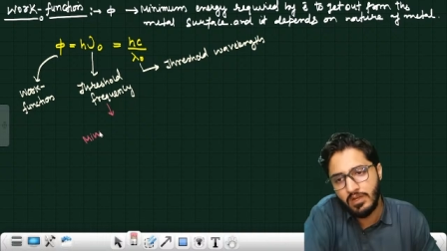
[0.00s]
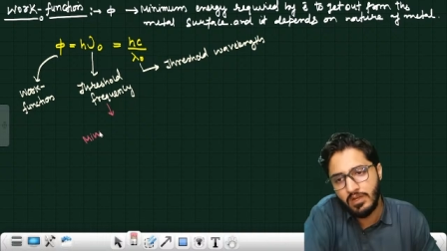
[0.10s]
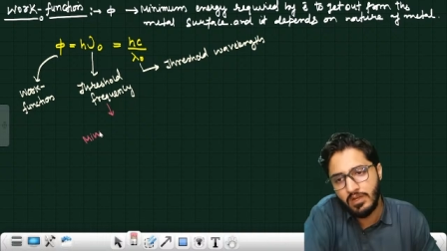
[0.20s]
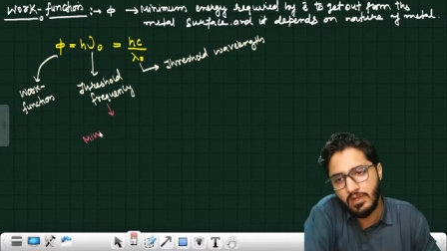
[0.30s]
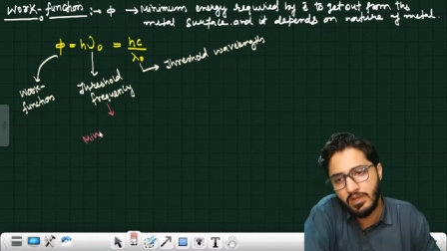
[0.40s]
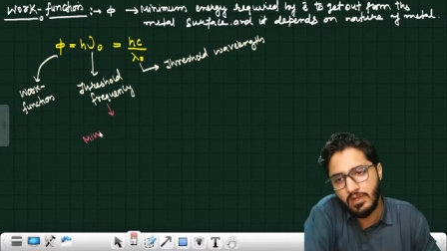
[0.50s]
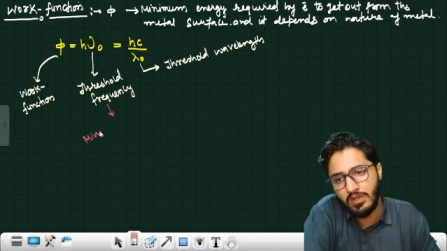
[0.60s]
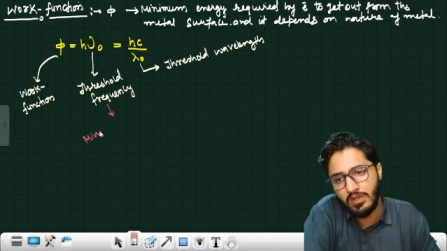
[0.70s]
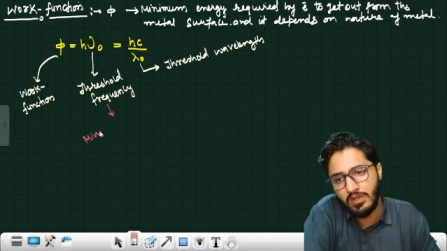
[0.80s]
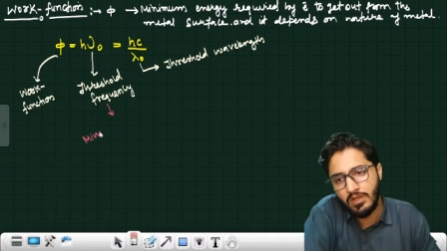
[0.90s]
It
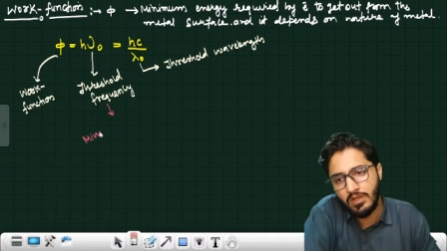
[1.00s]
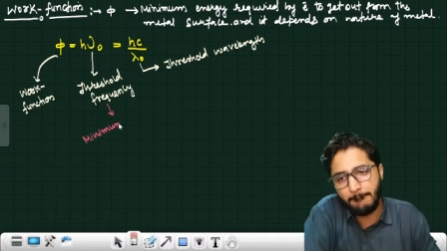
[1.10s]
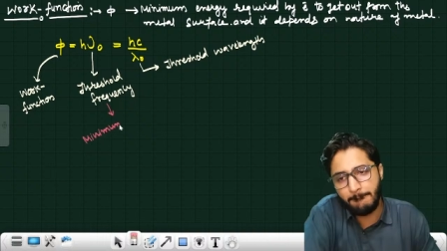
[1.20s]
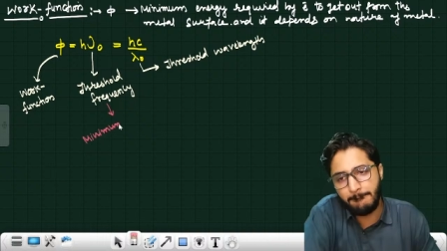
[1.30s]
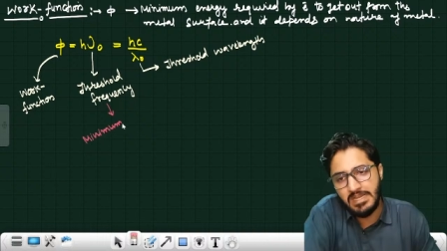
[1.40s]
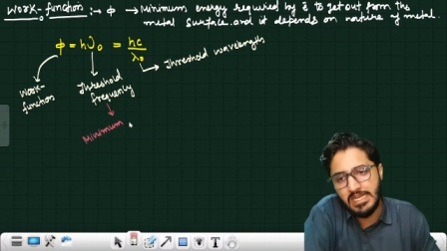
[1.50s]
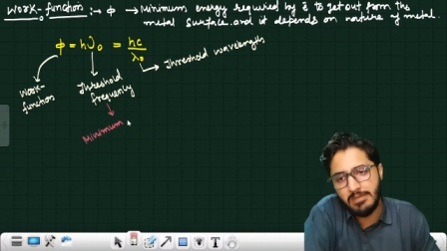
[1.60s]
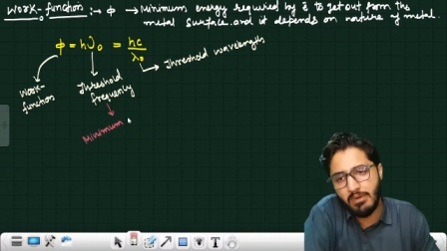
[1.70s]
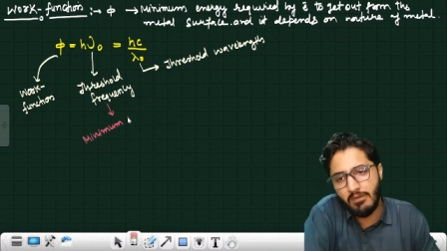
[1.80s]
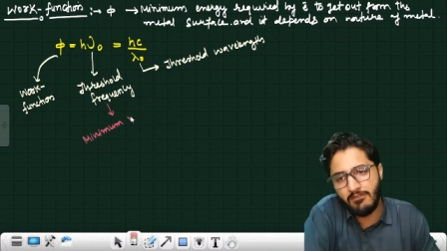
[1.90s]
is
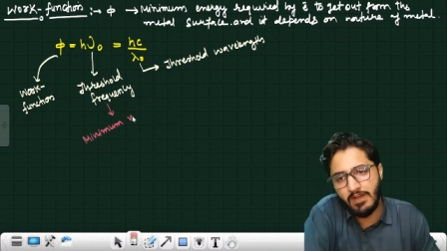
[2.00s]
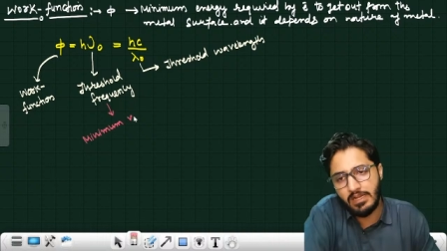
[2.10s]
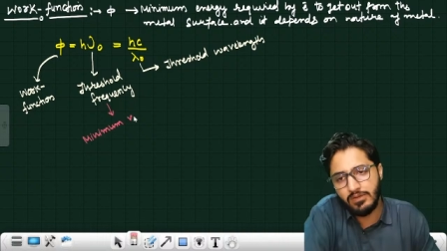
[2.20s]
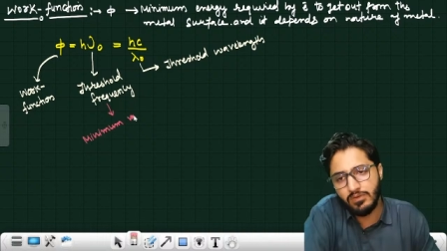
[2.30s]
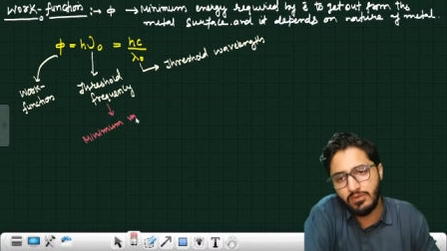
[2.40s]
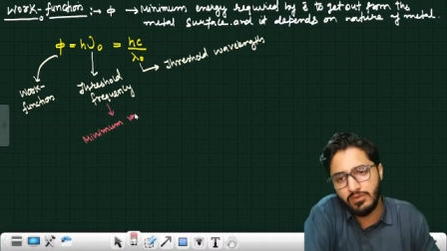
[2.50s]
minimum value